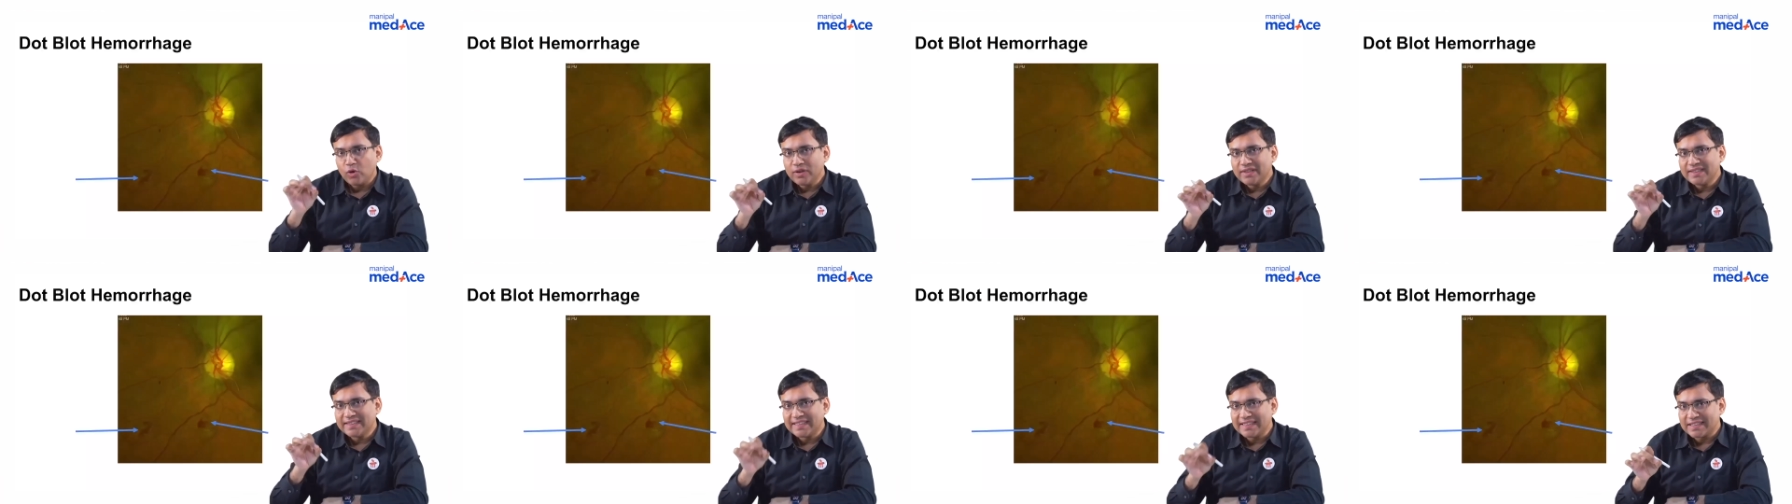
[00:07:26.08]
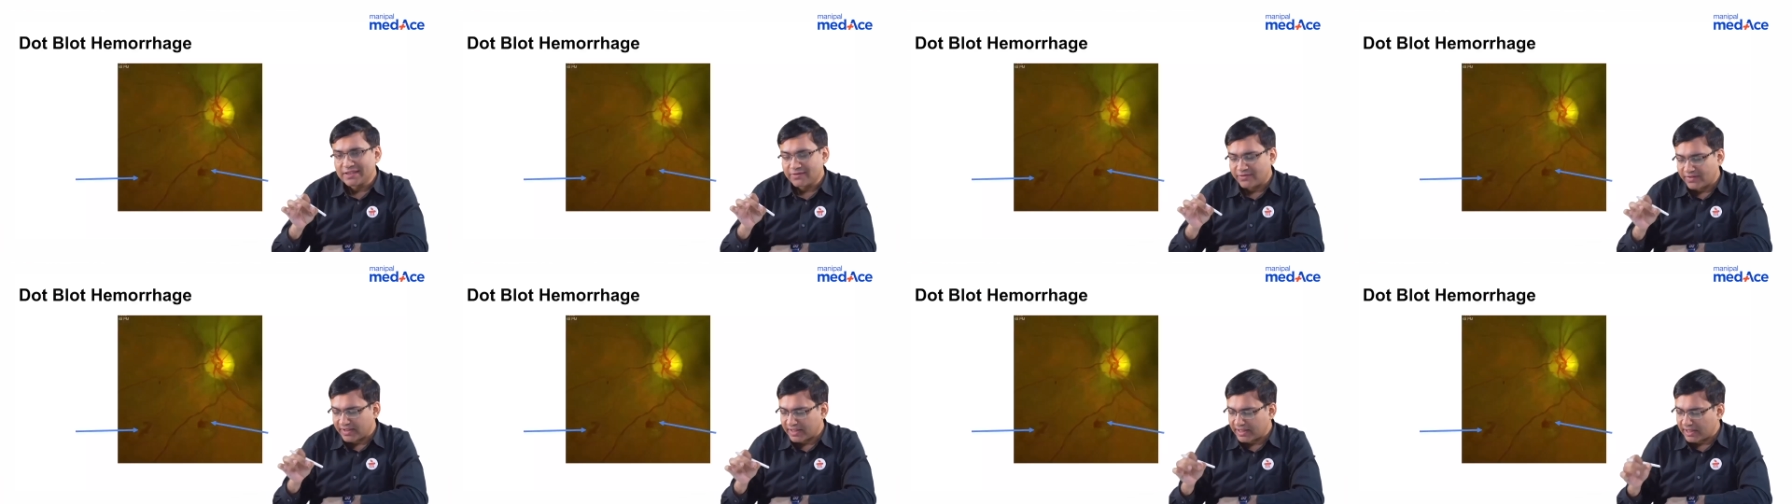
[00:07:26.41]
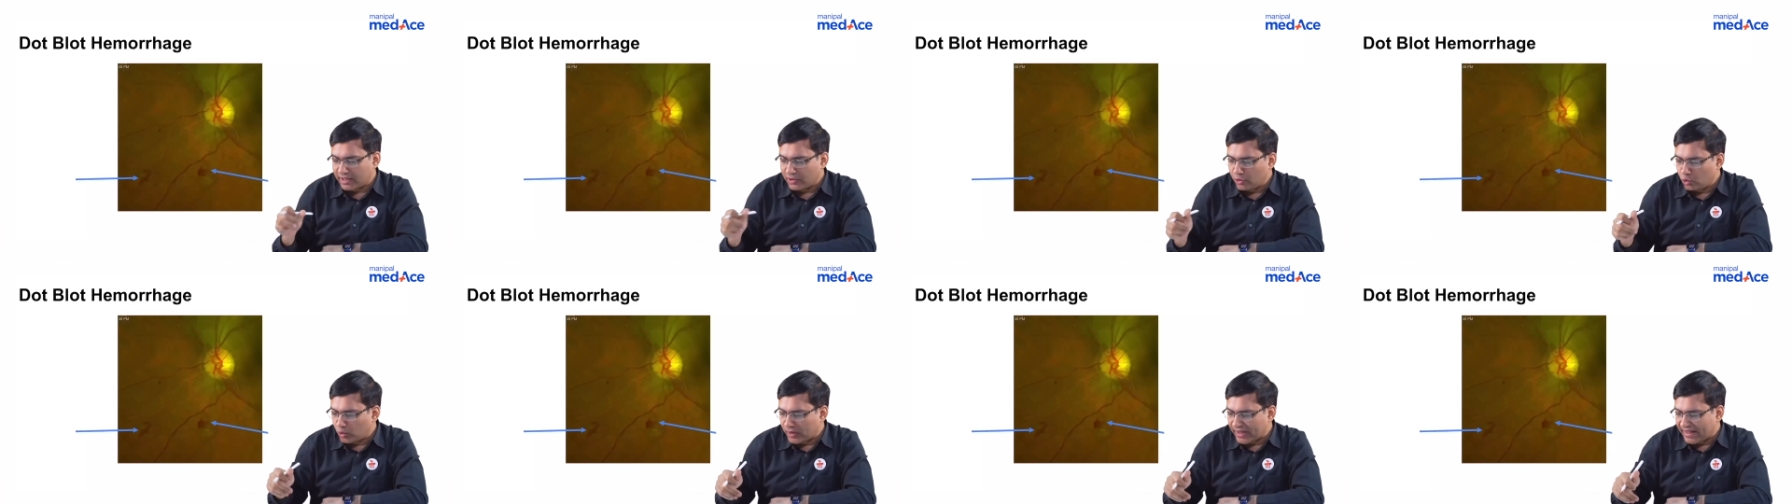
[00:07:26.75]
in this figure
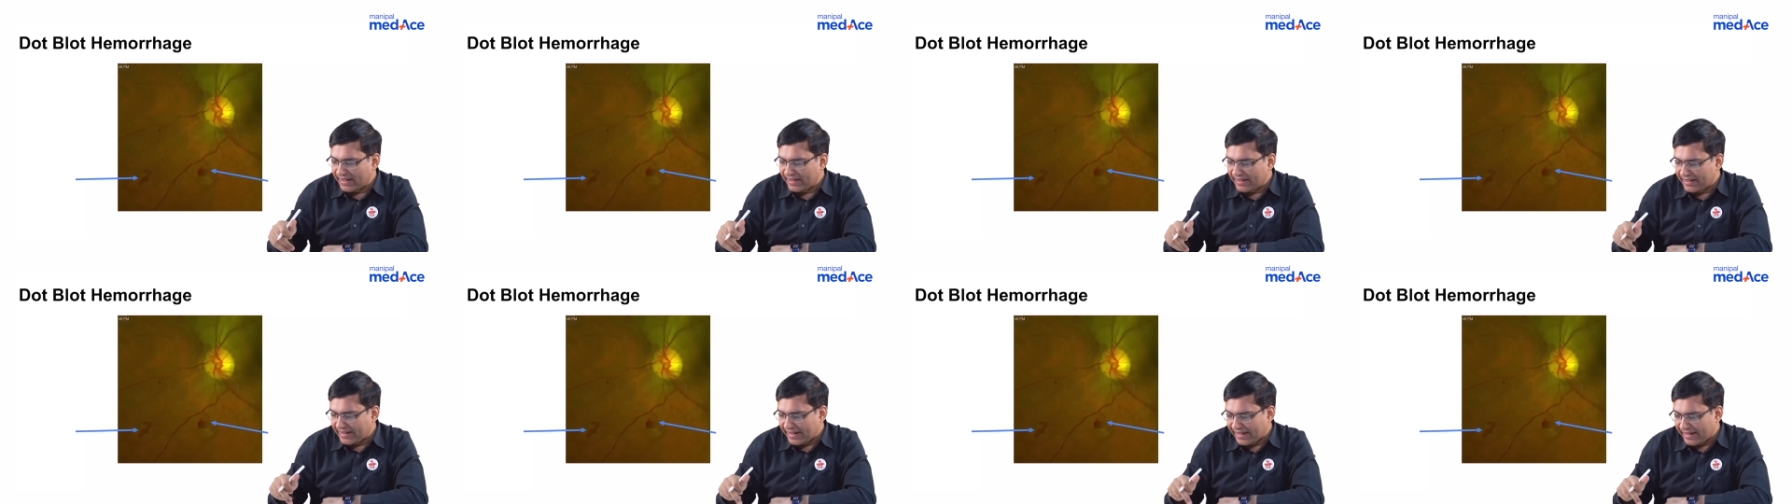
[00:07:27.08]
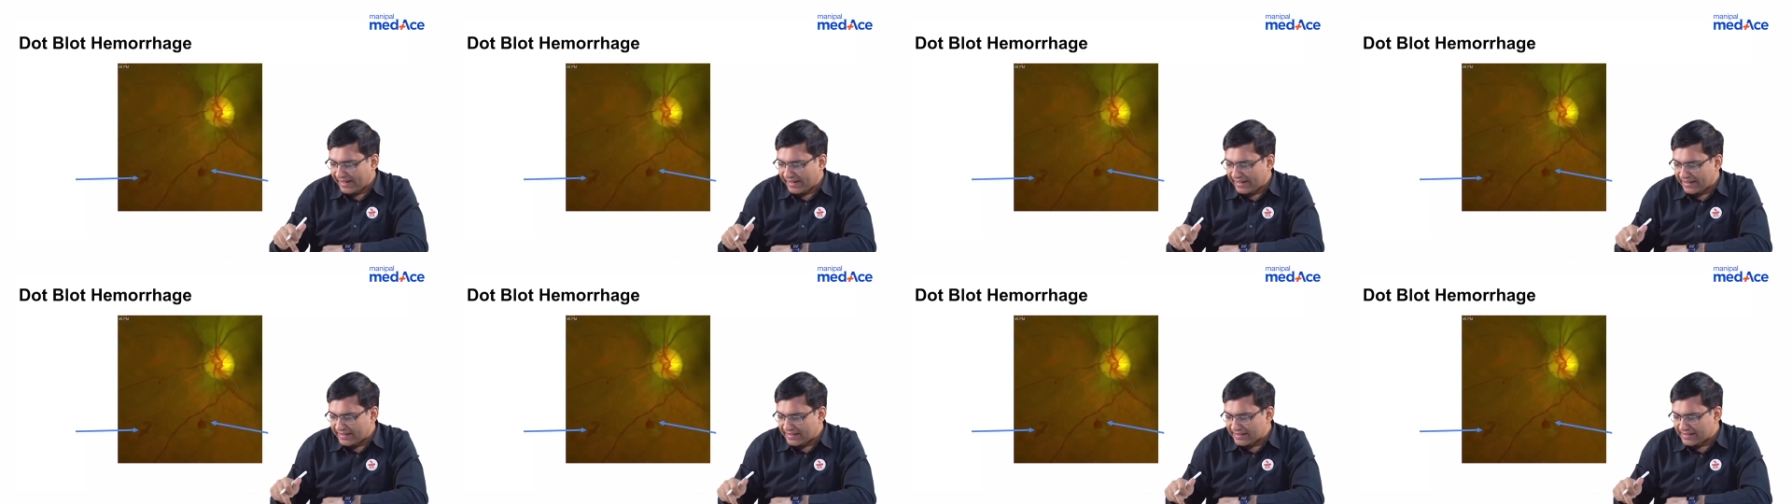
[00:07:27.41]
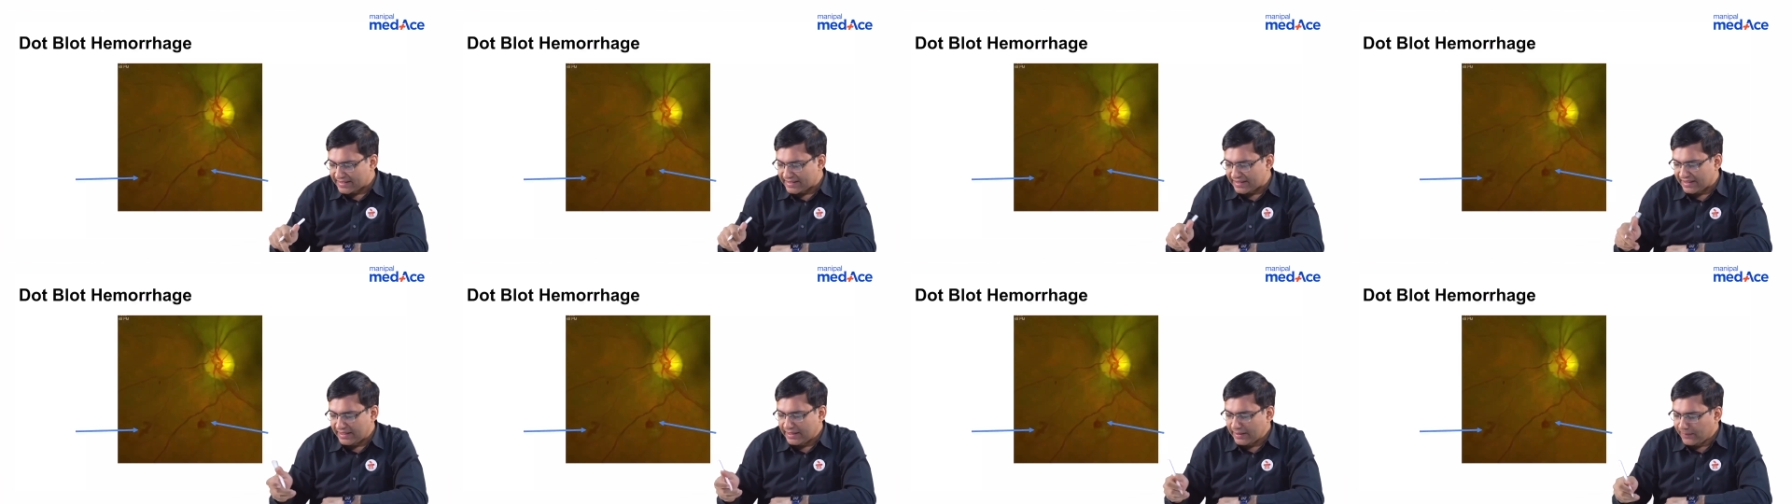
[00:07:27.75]
you can
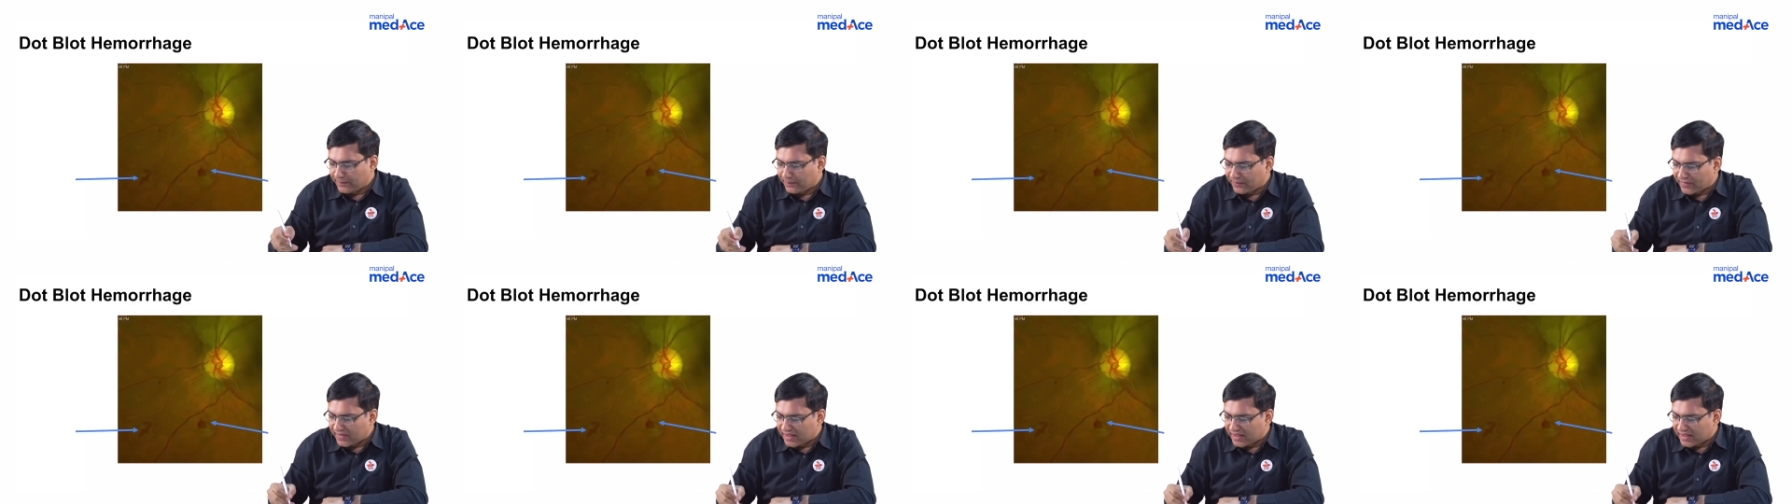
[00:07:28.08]
see